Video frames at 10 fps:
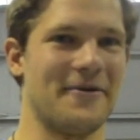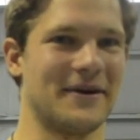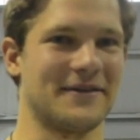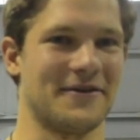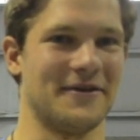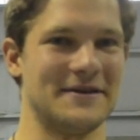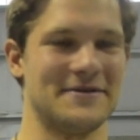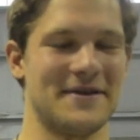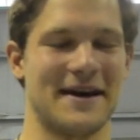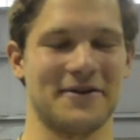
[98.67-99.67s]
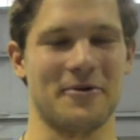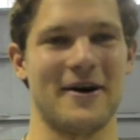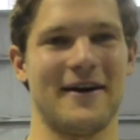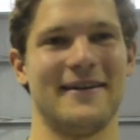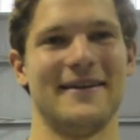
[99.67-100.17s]
we can certainly do that as
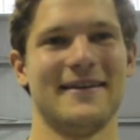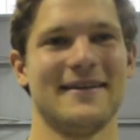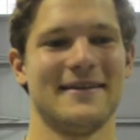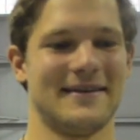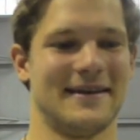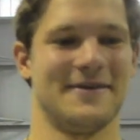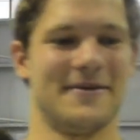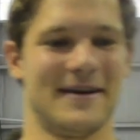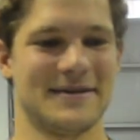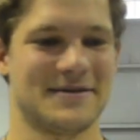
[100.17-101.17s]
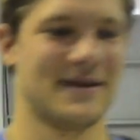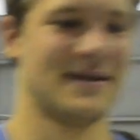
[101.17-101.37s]
well. Sure. Yeah, you want to try it